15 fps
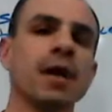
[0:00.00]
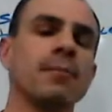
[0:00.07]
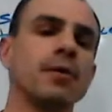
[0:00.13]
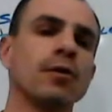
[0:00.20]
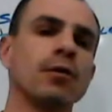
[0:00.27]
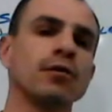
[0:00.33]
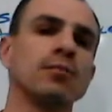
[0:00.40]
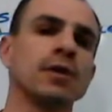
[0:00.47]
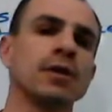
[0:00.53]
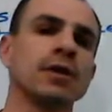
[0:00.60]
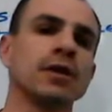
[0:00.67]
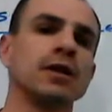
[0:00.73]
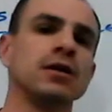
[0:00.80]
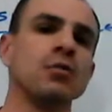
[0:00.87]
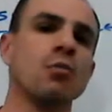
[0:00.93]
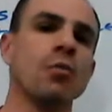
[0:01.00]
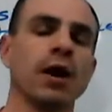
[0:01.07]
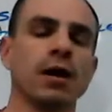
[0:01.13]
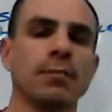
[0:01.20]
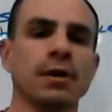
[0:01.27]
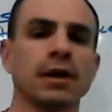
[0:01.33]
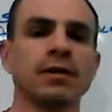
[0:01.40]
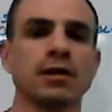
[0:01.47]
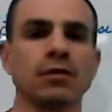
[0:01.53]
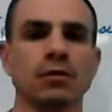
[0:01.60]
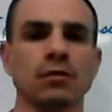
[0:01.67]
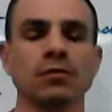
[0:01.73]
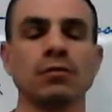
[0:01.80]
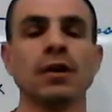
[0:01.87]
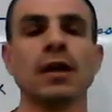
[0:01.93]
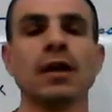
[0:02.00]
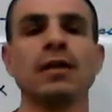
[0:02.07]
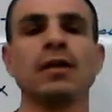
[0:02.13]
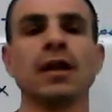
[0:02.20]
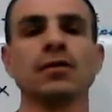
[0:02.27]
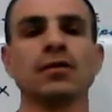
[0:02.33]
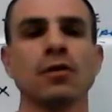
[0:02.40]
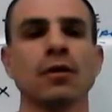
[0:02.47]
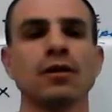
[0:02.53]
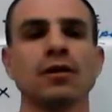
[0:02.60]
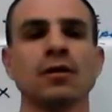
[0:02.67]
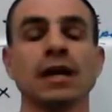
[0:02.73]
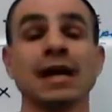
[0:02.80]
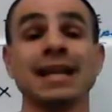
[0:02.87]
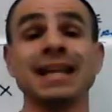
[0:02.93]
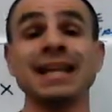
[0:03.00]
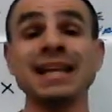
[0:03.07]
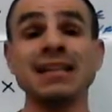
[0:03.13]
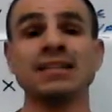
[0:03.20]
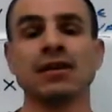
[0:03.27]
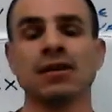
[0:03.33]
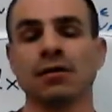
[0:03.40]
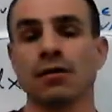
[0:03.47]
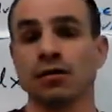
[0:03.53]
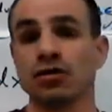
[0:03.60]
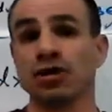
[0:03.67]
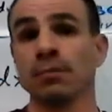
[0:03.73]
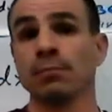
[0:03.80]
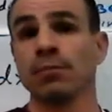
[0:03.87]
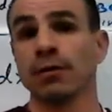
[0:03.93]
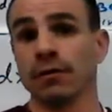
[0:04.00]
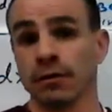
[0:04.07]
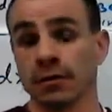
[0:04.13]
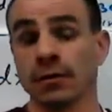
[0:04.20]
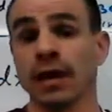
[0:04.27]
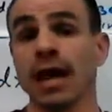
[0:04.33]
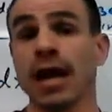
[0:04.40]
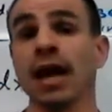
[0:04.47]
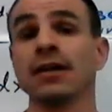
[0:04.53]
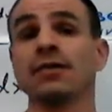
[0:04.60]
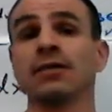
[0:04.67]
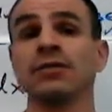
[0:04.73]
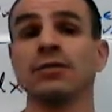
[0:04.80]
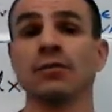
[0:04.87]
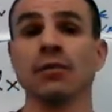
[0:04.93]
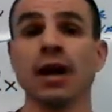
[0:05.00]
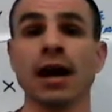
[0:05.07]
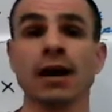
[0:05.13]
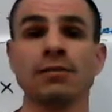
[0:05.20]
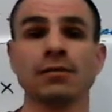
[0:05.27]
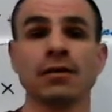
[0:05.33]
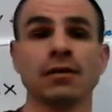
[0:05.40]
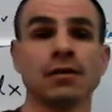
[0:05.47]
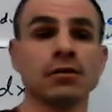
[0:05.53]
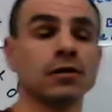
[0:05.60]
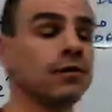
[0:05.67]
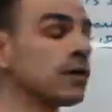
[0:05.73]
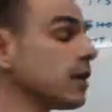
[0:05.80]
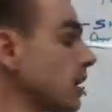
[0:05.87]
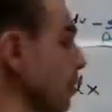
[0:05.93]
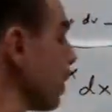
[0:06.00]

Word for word: But ultimately, you want to pick the u that's going to get easier or simpler as it's derived. So if we think